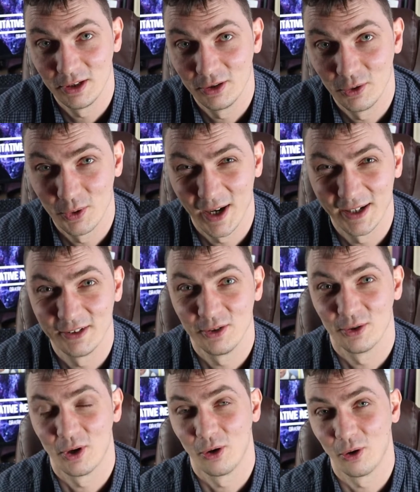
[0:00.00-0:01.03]
need to write
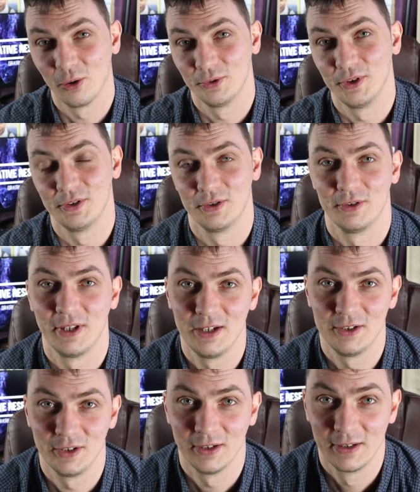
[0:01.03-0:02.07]
your whole
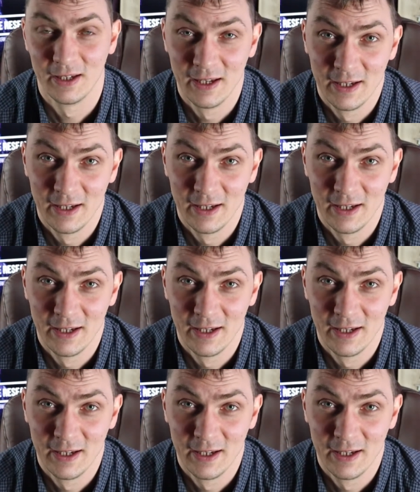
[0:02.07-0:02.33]
dissertation